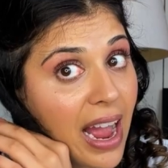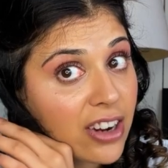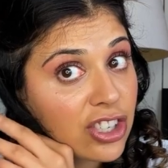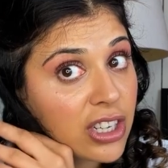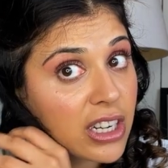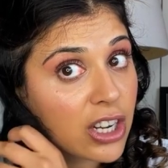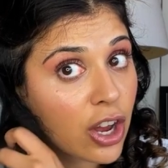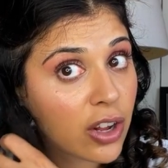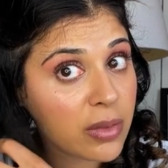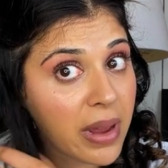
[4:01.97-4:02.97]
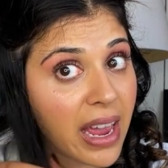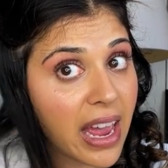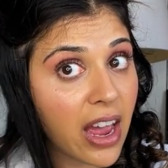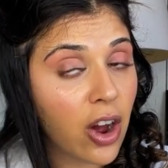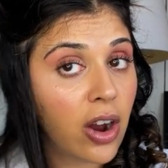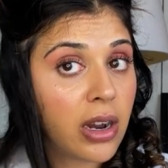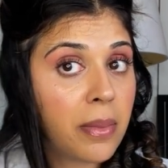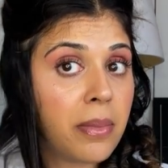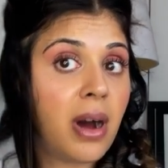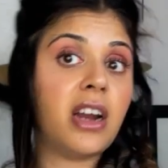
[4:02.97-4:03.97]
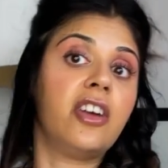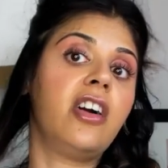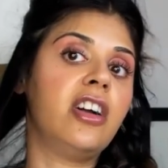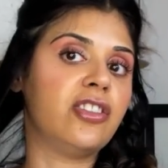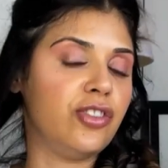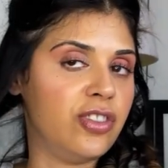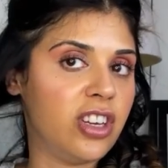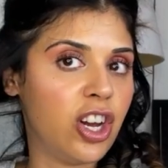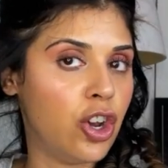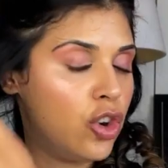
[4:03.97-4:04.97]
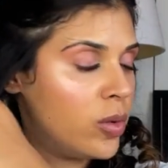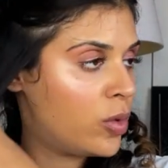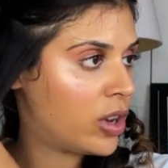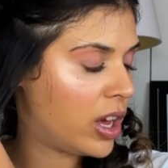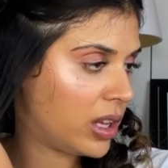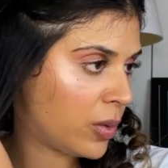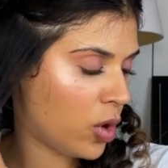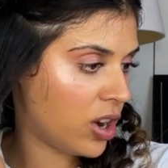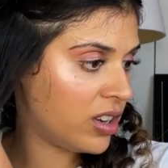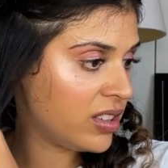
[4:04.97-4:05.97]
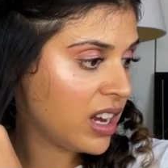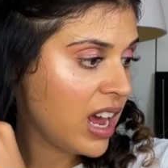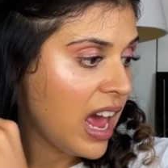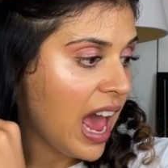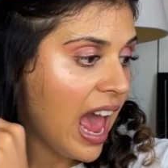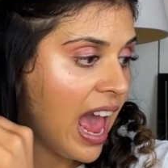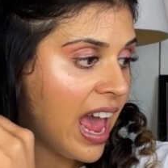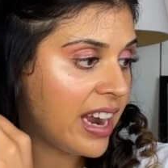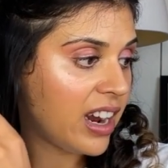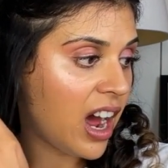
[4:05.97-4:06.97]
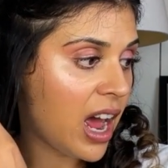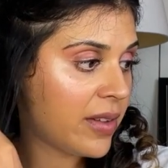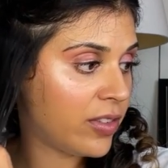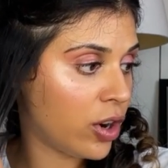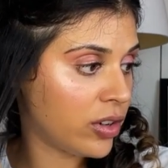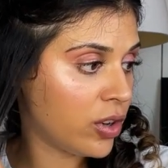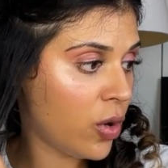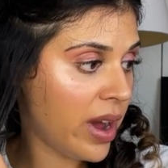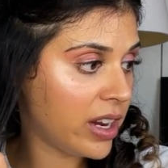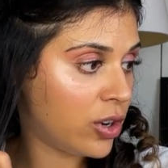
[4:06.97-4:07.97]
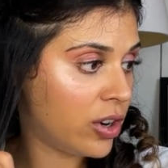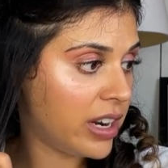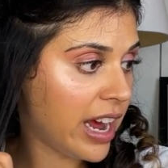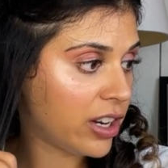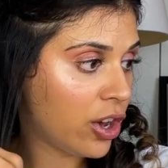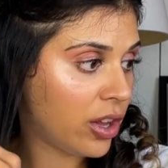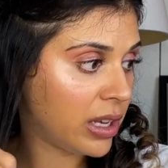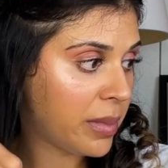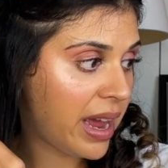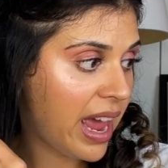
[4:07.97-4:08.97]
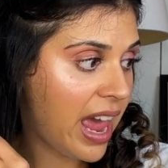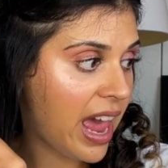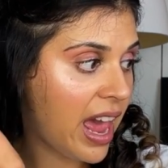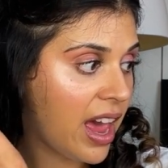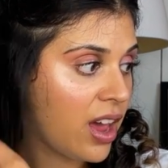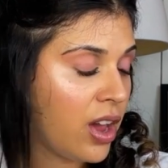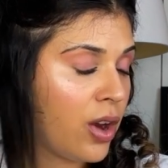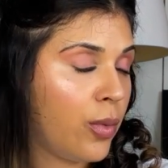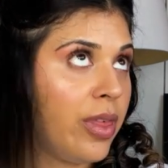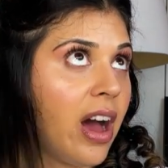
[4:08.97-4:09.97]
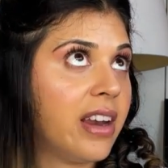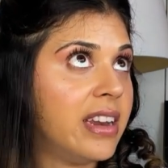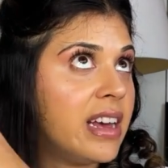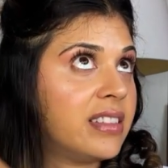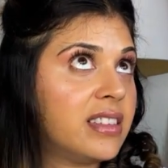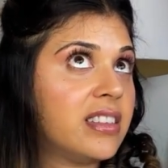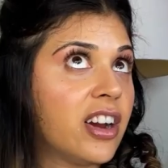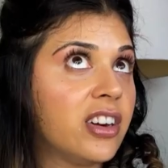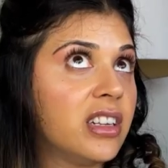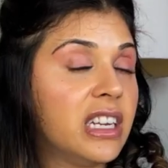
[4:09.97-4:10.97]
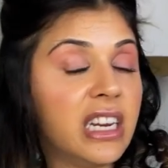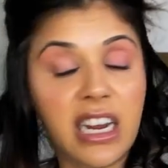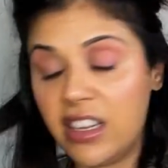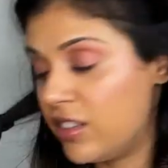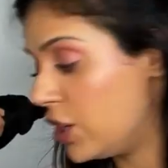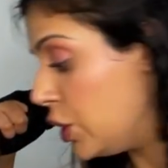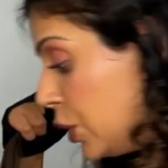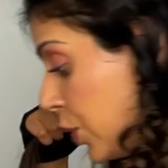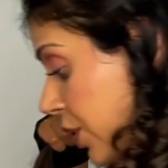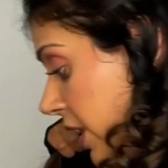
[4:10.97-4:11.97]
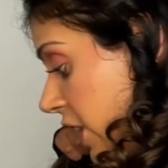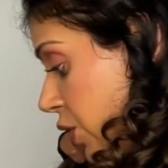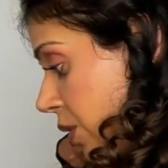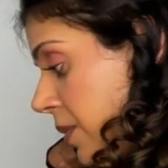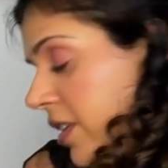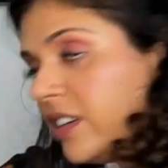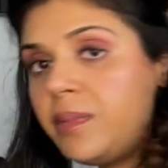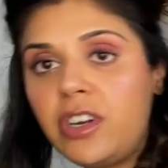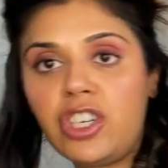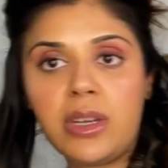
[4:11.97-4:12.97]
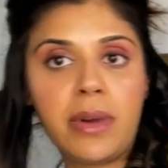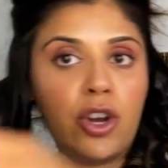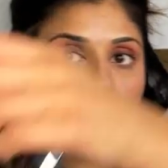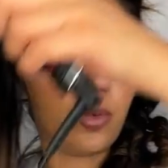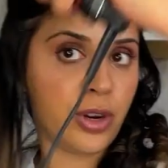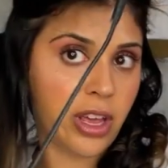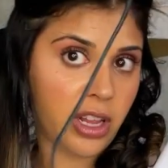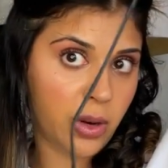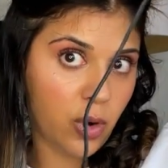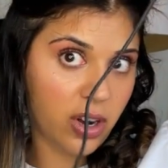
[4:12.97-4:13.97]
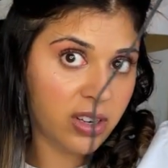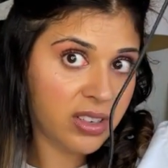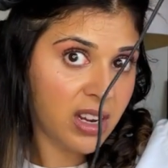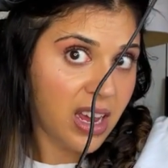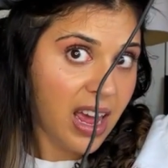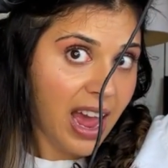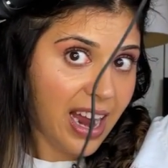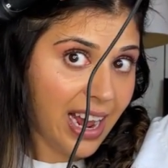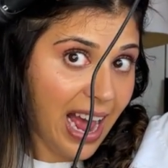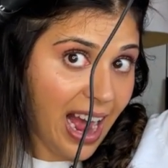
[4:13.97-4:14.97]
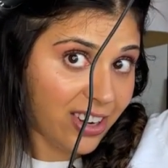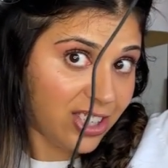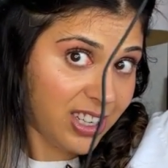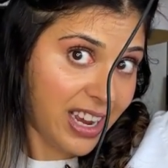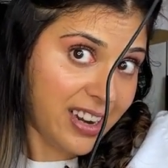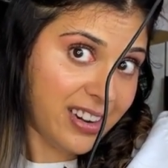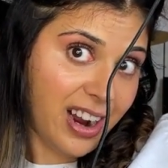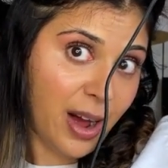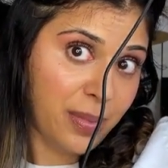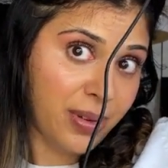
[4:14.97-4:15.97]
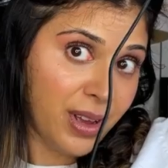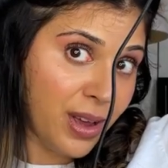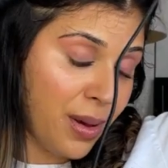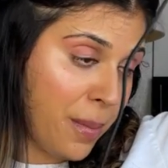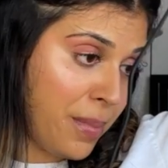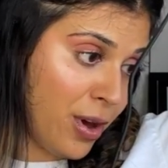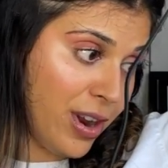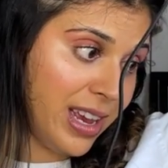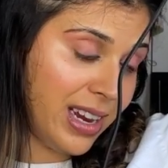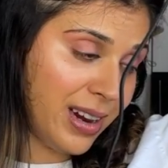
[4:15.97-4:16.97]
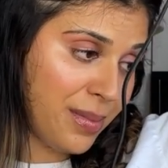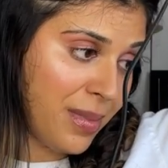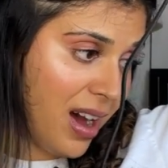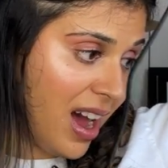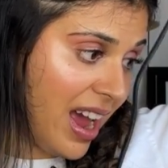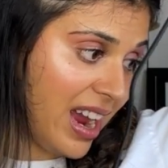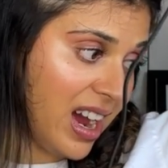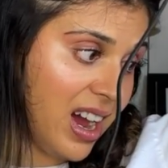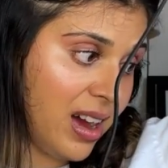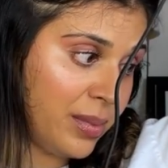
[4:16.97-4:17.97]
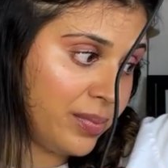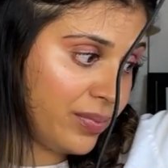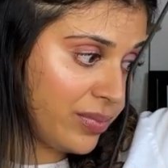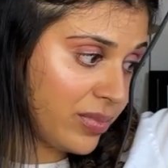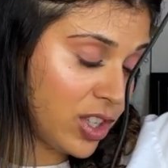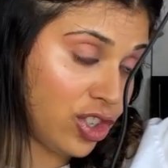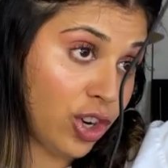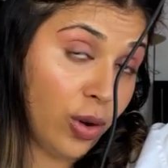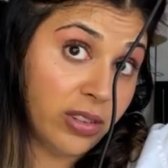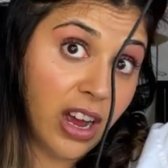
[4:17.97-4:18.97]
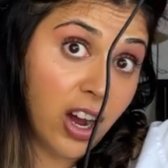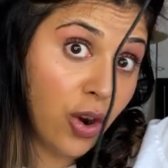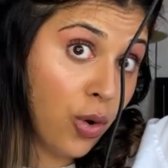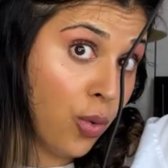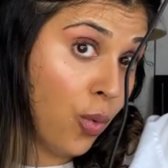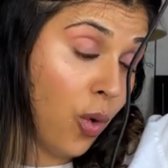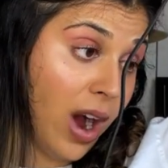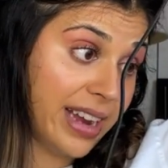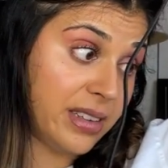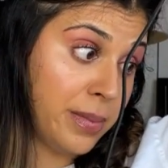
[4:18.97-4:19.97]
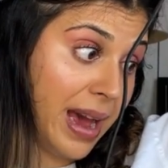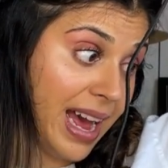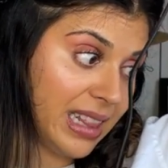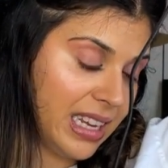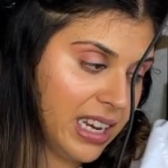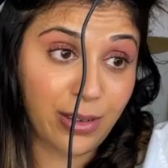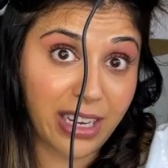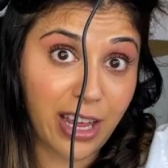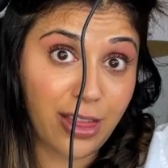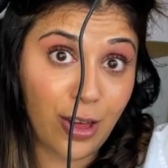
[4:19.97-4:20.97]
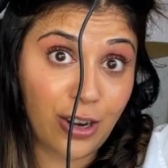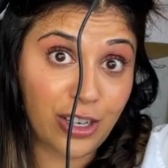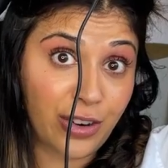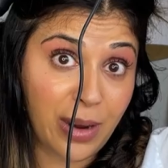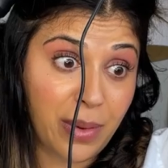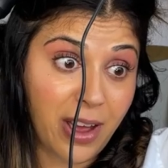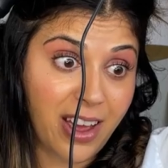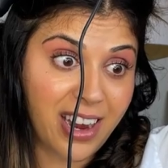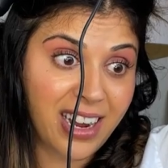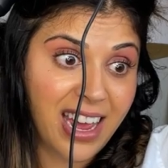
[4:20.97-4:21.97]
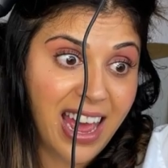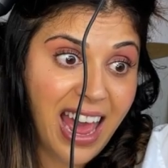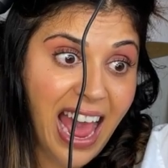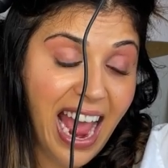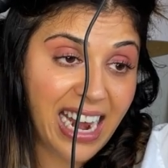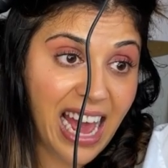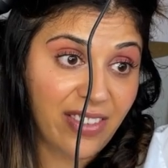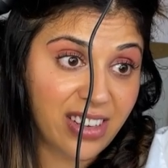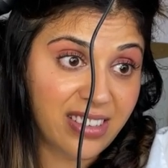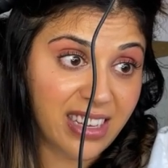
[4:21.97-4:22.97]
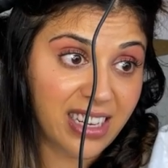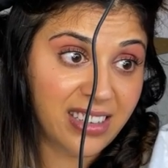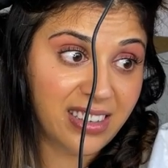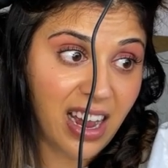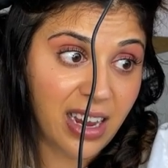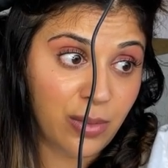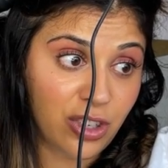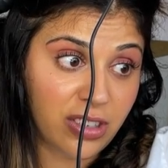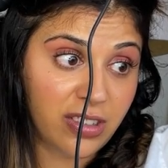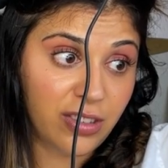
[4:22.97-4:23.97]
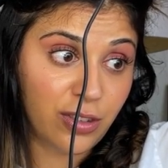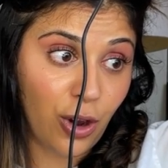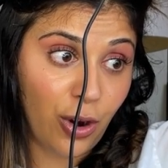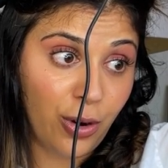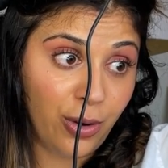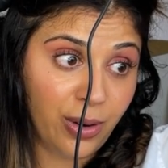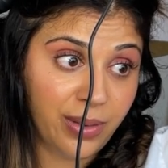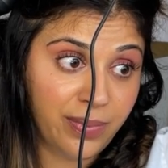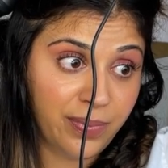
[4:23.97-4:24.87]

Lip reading: actually curled my hair on Mardi Gras just using a normal curling wand, and I've gotten quite good at curling my hair without necessarily needing to look into a mirror, especially my normal curling wand. And I actually ended up burning my shoulder quite badly. It was like a third degree burn. And ever since, I'm just so